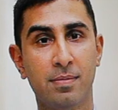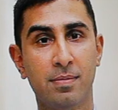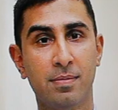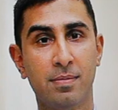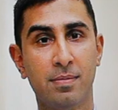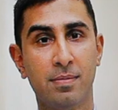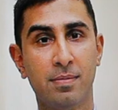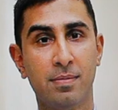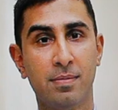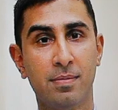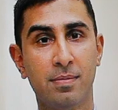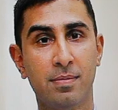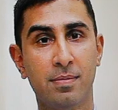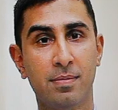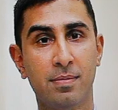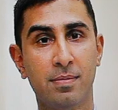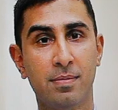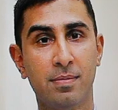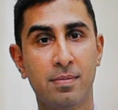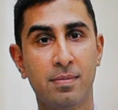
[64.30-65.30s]

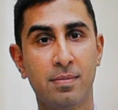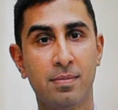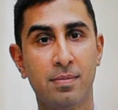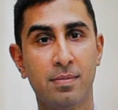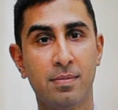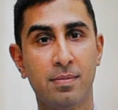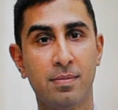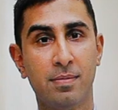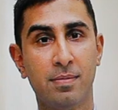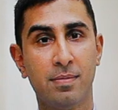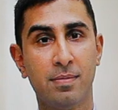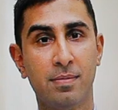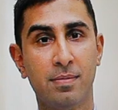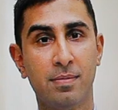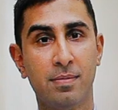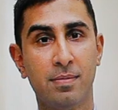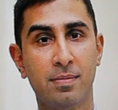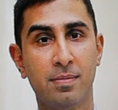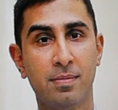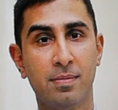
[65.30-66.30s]

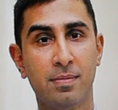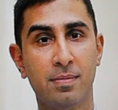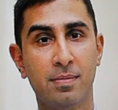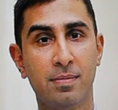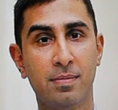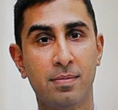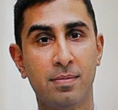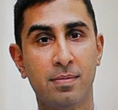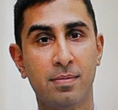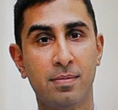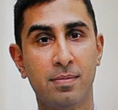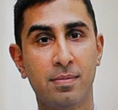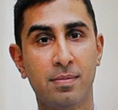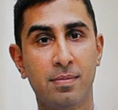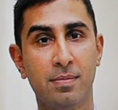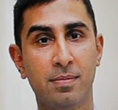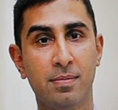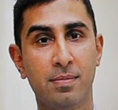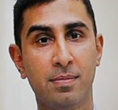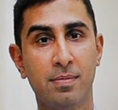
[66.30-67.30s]

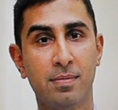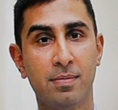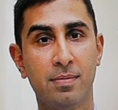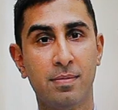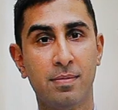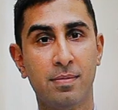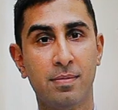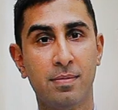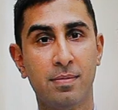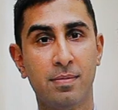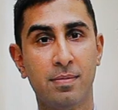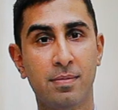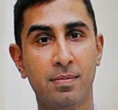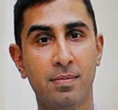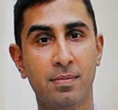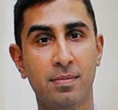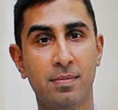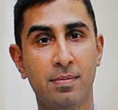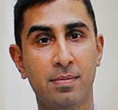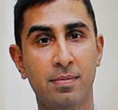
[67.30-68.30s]

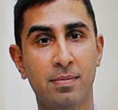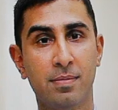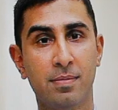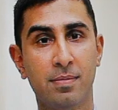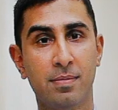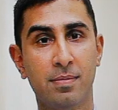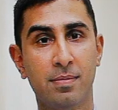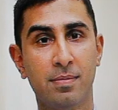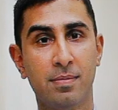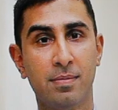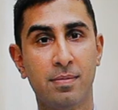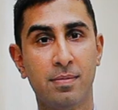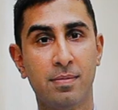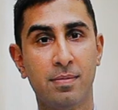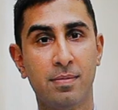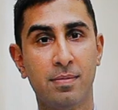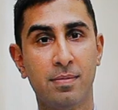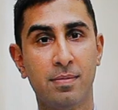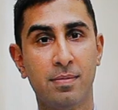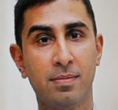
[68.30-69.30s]

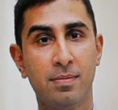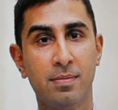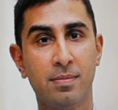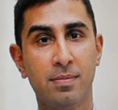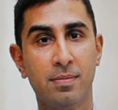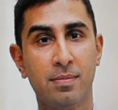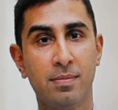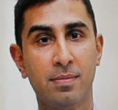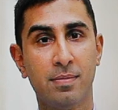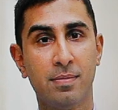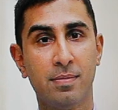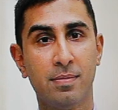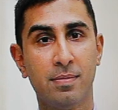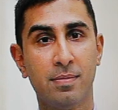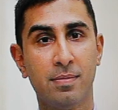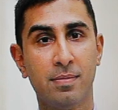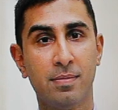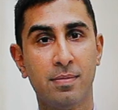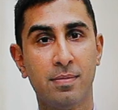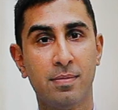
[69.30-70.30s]

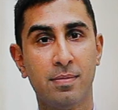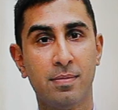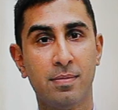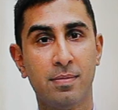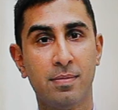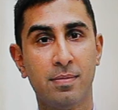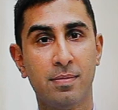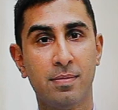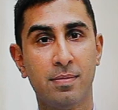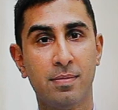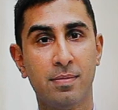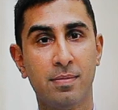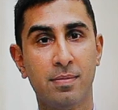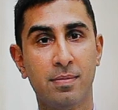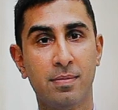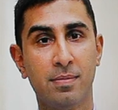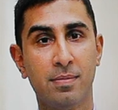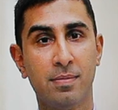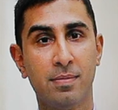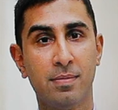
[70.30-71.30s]

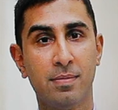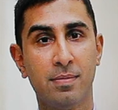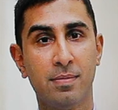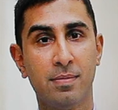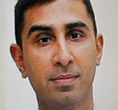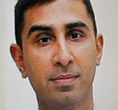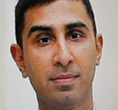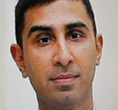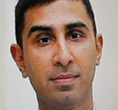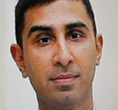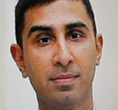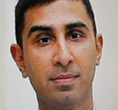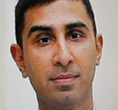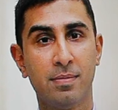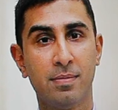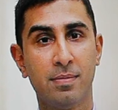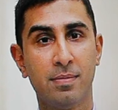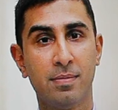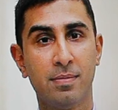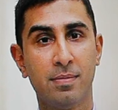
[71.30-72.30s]
No words are spoken by the person on screen.